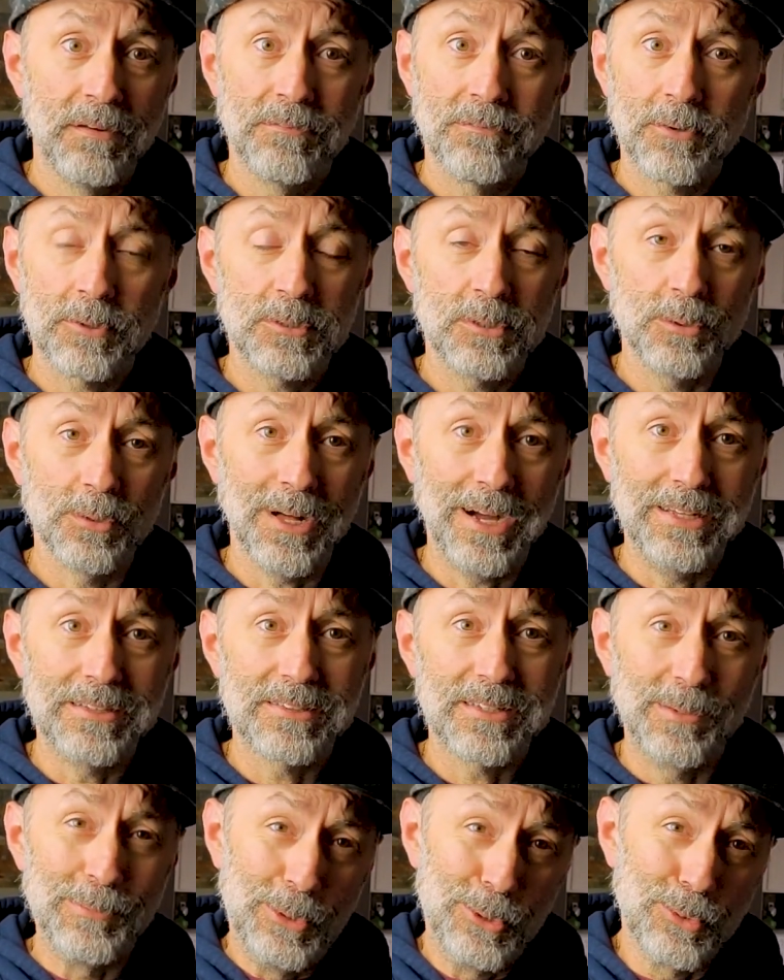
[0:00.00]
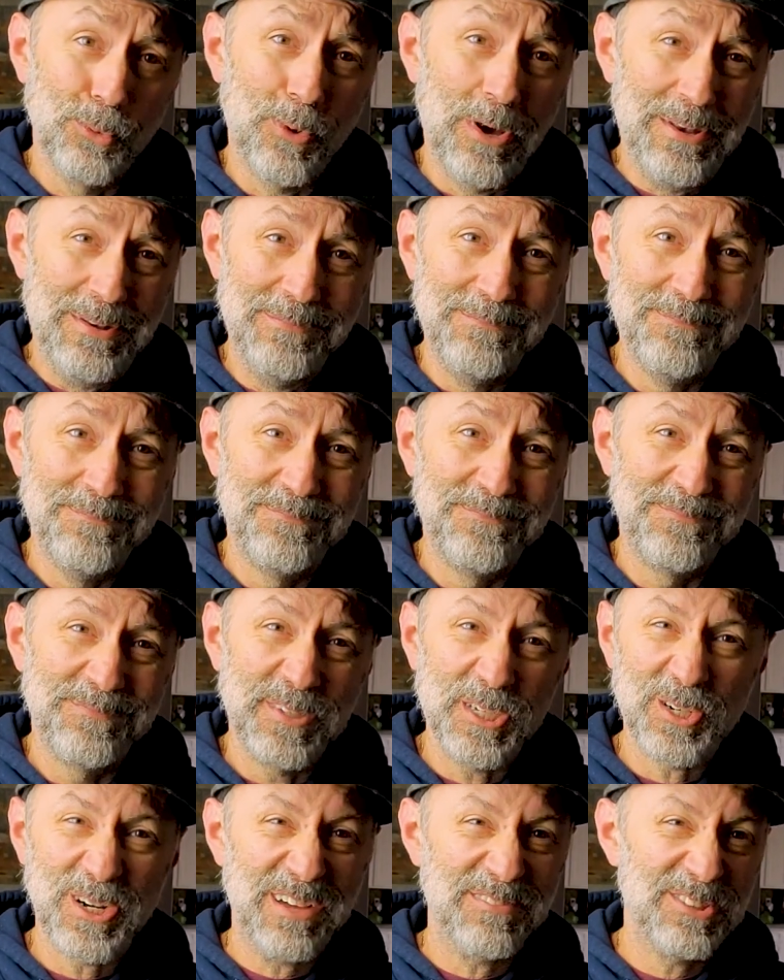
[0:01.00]
for 2 lights. I'm using one.
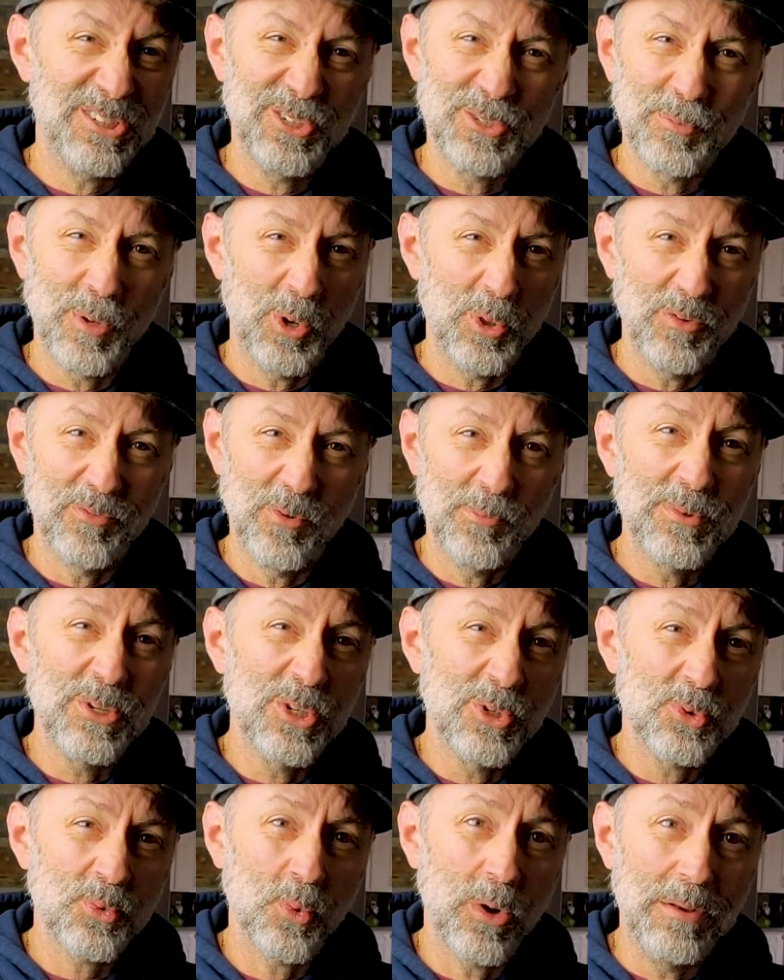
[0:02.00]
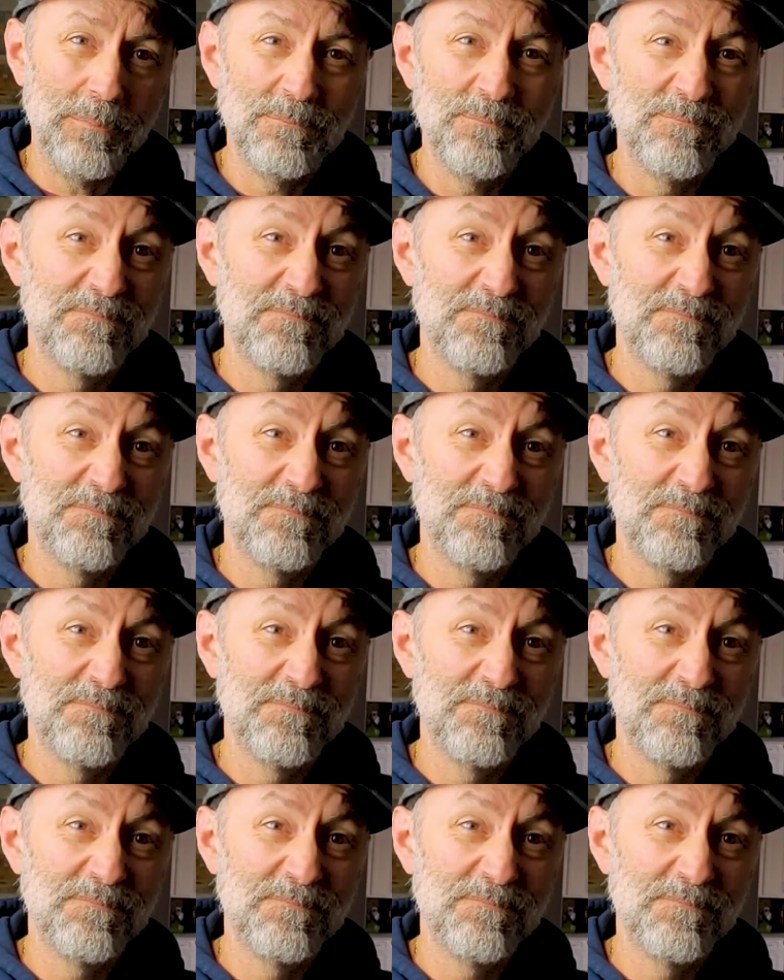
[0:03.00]
You don't have to use both of them. You use one.